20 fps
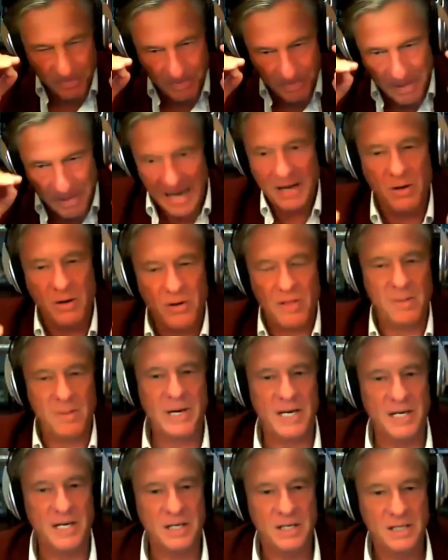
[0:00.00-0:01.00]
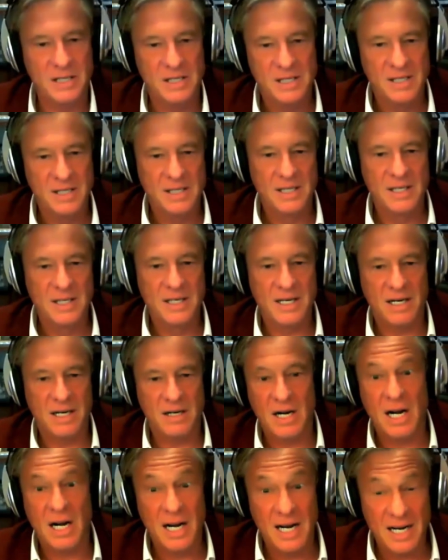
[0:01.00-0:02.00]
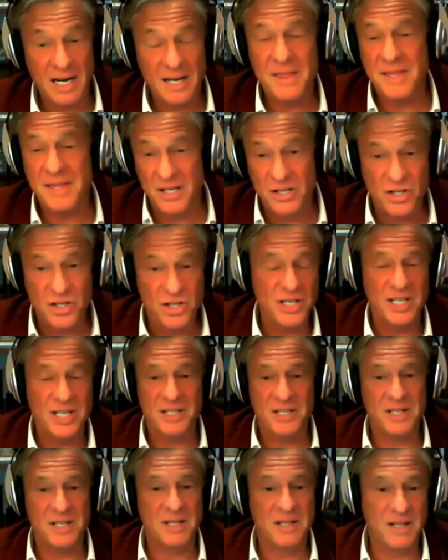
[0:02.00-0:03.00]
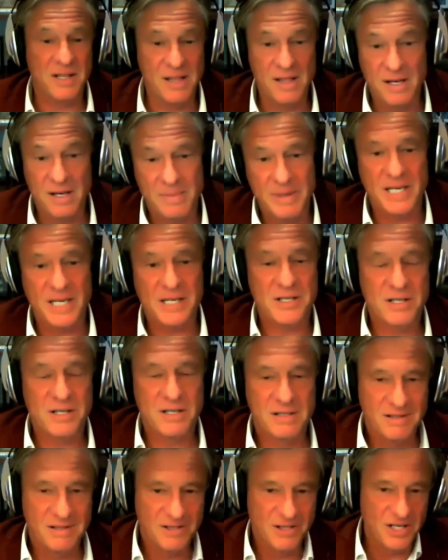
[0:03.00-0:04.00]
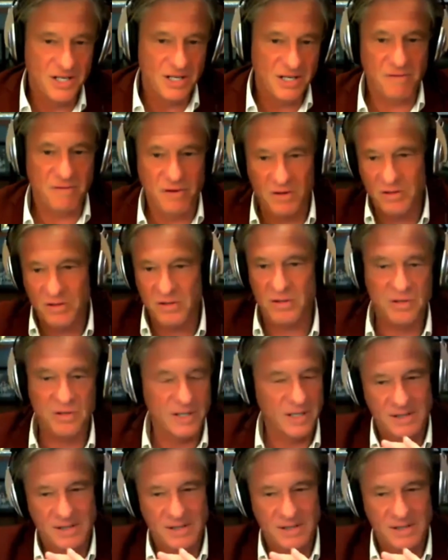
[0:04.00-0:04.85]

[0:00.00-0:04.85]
bang on the money Oh. Now, I think she's the best. She and Frans Kruger.